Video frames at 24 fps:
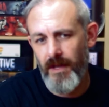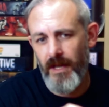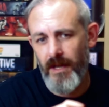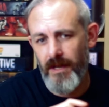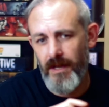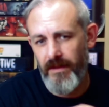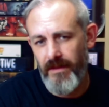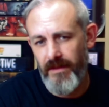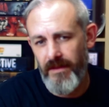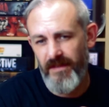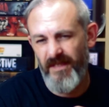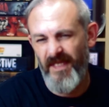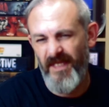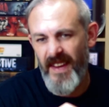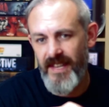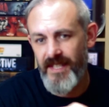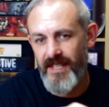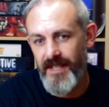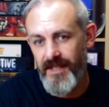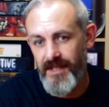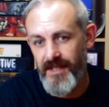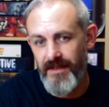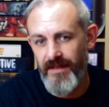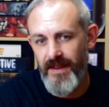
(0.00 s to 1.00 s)
kind of the
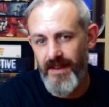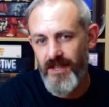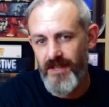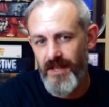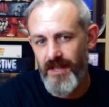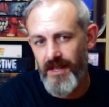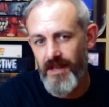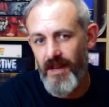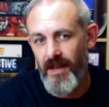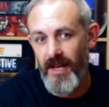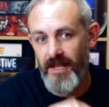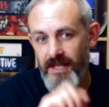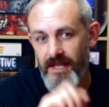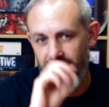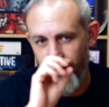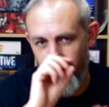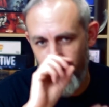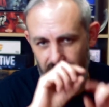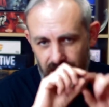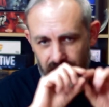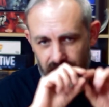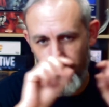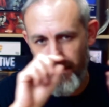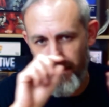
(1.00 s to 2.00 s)
faces of each of the dice, and
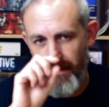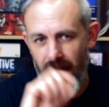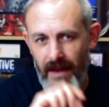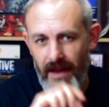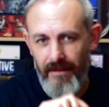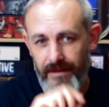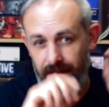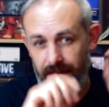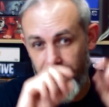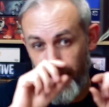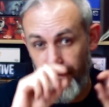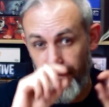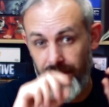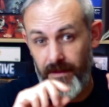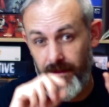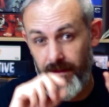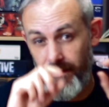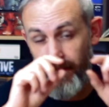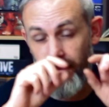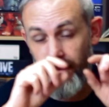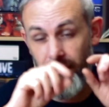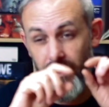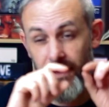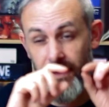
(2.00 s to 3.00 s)
each of them have different
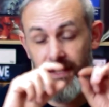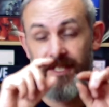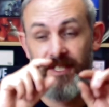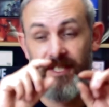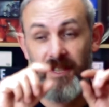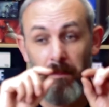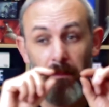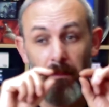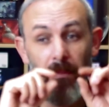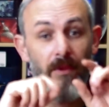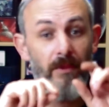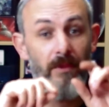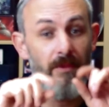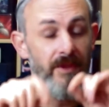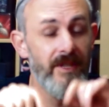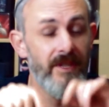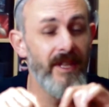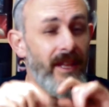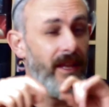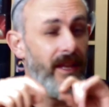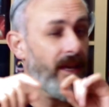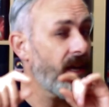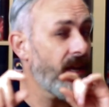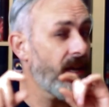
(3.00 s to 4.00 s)
symbols
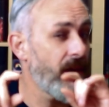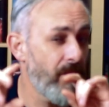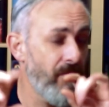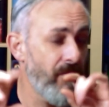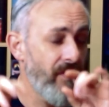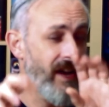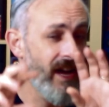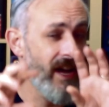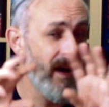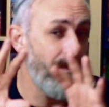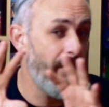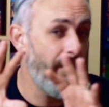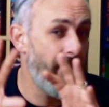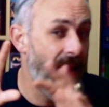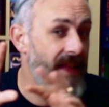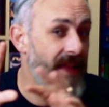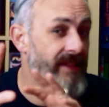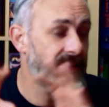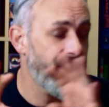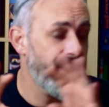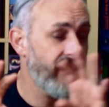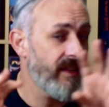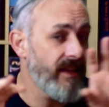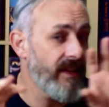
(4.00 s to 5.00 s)
that are going to bring up
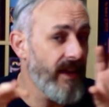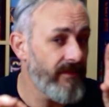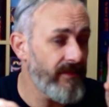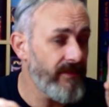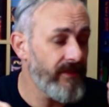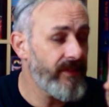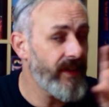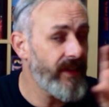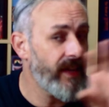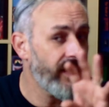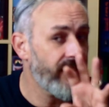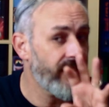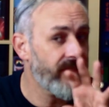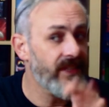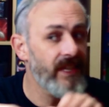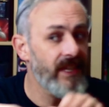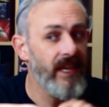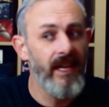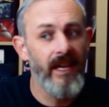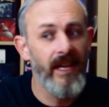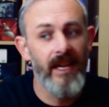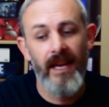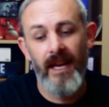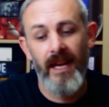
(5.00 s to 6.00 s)
better than other things.
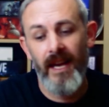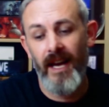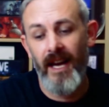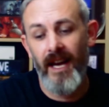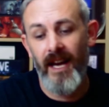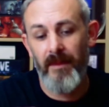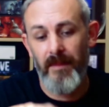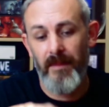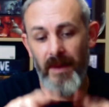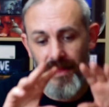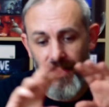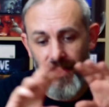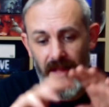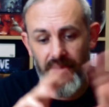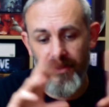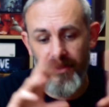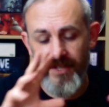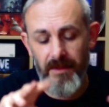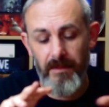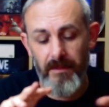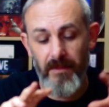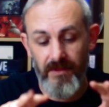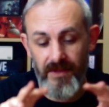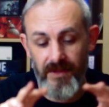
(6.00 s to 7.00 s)
And those
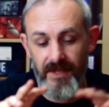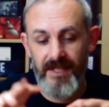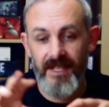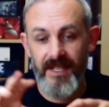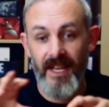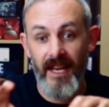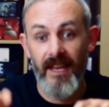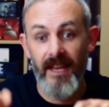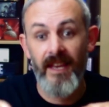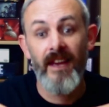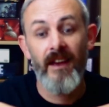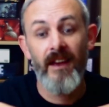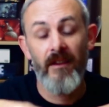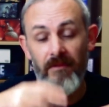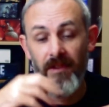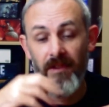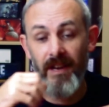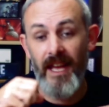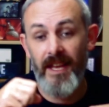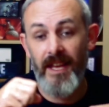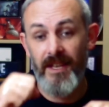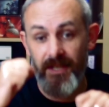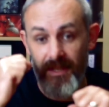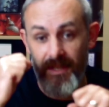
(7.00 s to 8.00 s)
symbols, as I say,
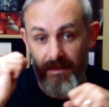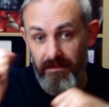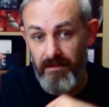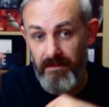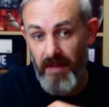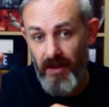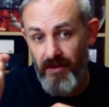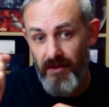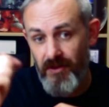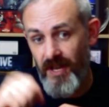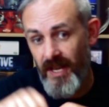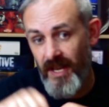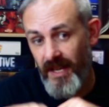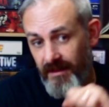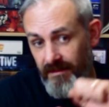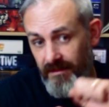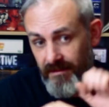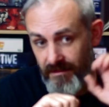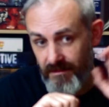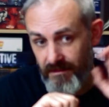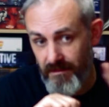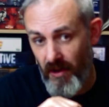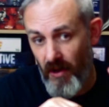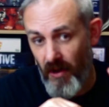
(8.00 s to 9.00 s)
relate to punching,
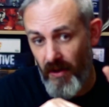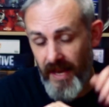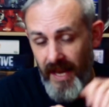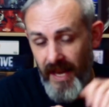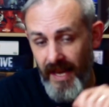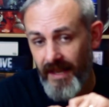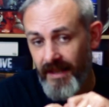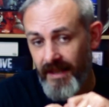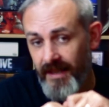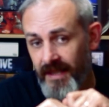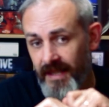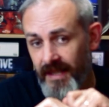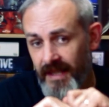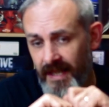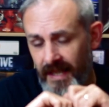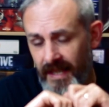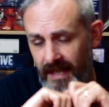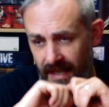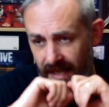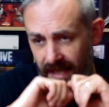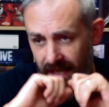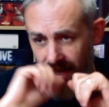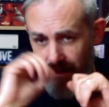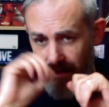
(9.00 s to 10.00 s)
blocking,
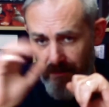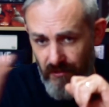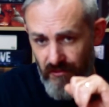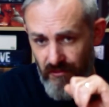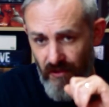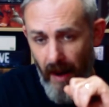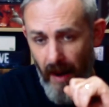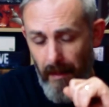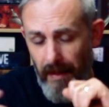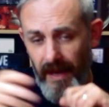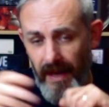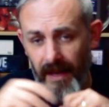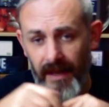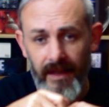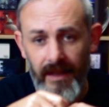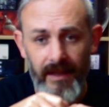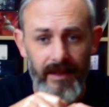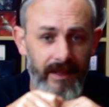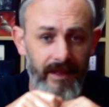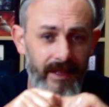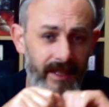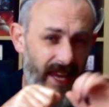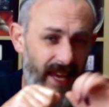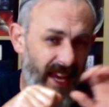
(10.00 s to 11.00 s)
grabbing,
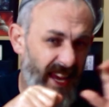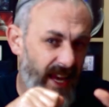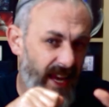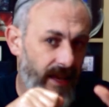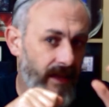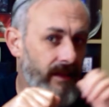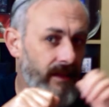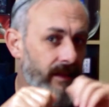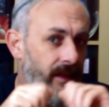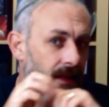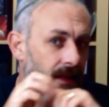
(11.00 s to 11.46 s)
kicking.